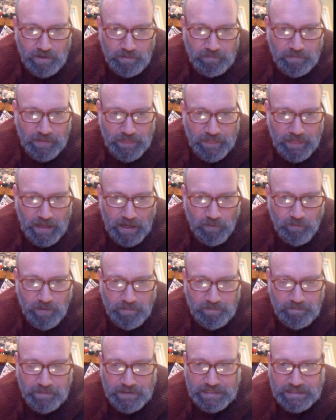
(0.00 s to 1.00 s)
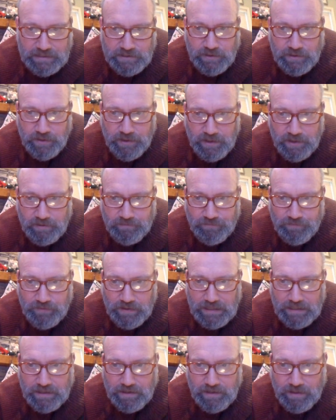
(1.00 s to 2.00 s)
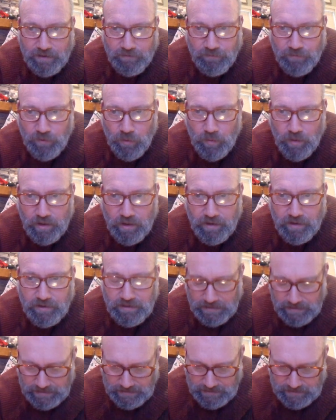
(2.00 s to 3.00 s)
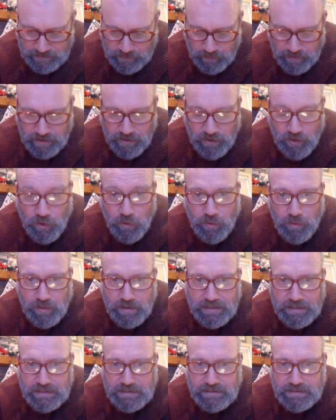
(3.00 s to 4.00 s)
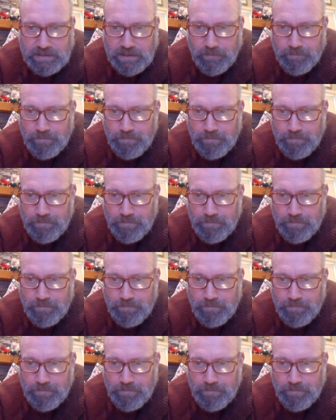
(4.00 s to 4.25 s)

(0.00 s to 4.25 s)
But that would be sort of, if you are a student who is